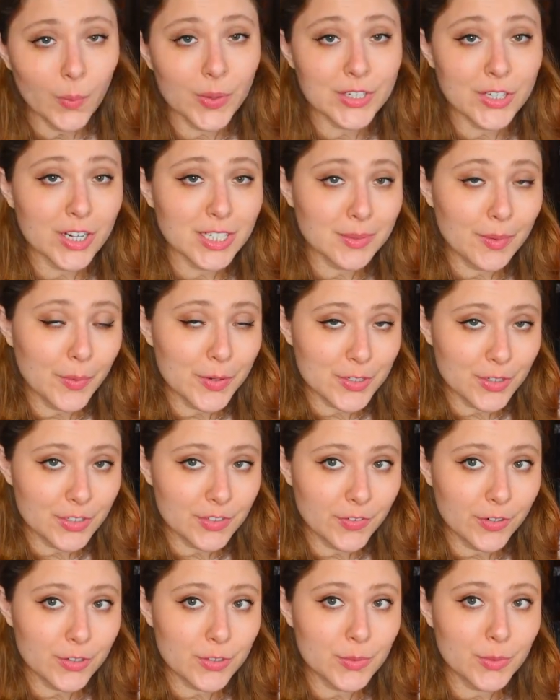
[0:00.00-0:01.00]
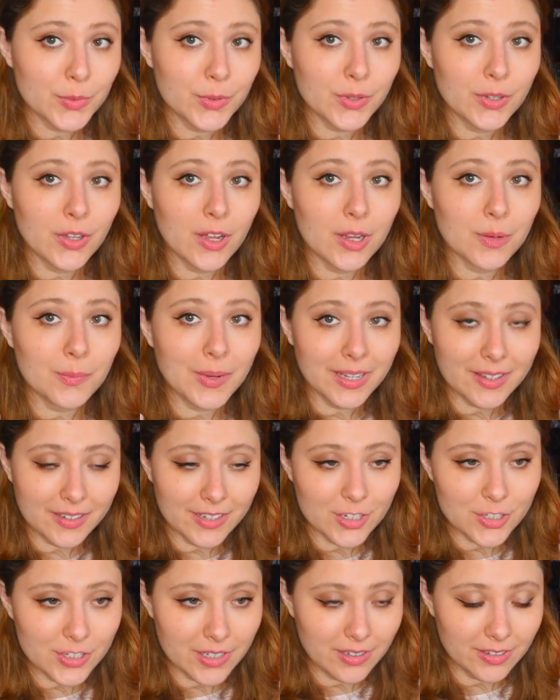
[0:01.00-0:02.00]
We talked about Wizard's First Rule on
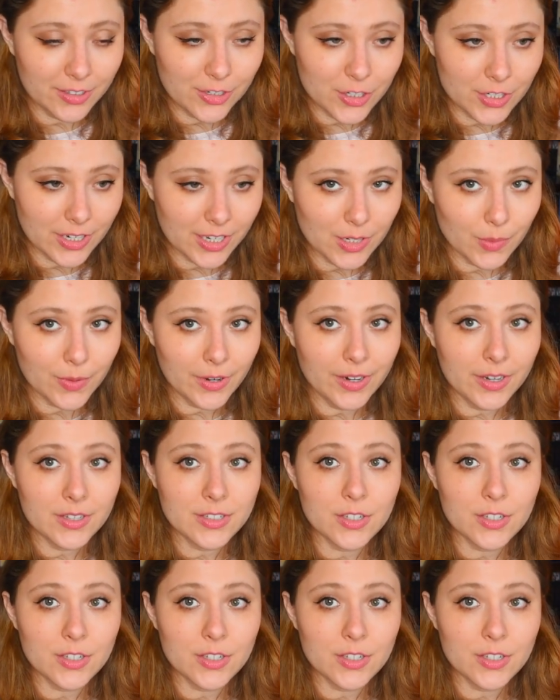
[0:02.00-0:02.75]
Bethany's channel in January,